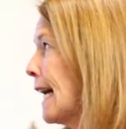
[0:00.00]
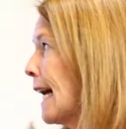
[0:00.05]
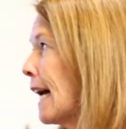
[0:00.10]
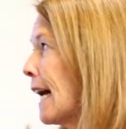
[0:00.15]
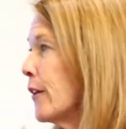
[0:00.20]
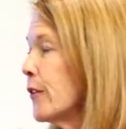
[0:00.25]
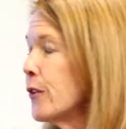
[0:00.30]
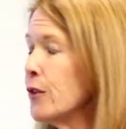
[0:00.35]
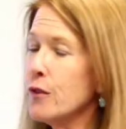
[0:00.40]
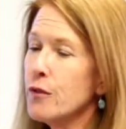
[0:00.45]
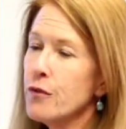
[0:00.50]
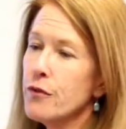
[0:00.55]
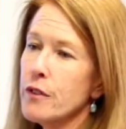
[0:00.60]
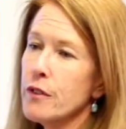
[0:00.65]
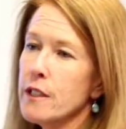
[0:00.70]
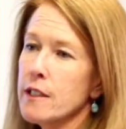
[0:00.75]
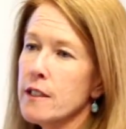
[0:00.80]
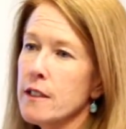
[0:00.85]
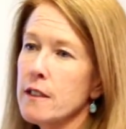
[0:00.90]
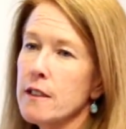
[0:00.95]
how you
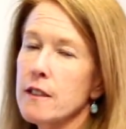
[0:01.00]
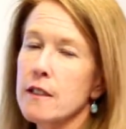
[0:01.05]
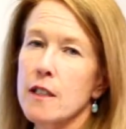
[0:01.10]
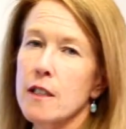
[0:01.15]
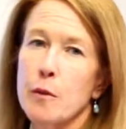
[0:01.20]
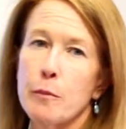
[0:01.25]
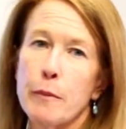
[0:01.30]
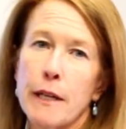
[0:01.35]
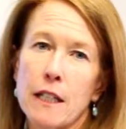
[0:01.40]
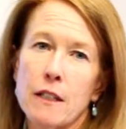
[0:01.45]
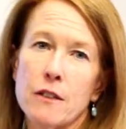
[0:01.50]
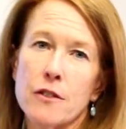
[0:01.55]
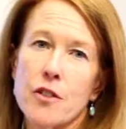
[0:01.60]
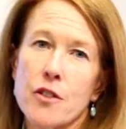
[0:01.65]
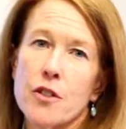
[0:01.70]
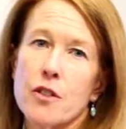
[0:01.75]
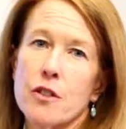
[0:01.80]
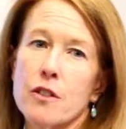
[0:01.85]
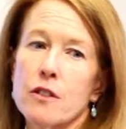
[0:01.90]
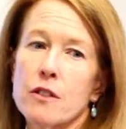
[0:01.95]
feel about
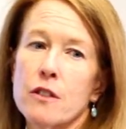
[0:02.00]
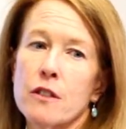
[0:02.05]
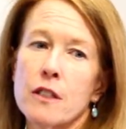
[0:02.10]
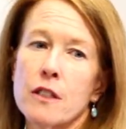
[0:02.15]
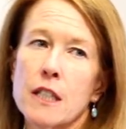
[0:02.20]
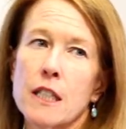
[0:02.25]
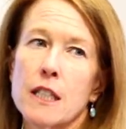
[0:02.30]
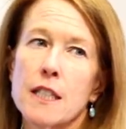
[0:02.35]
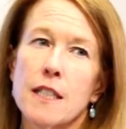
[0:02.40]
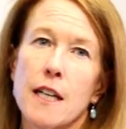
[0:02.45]
certain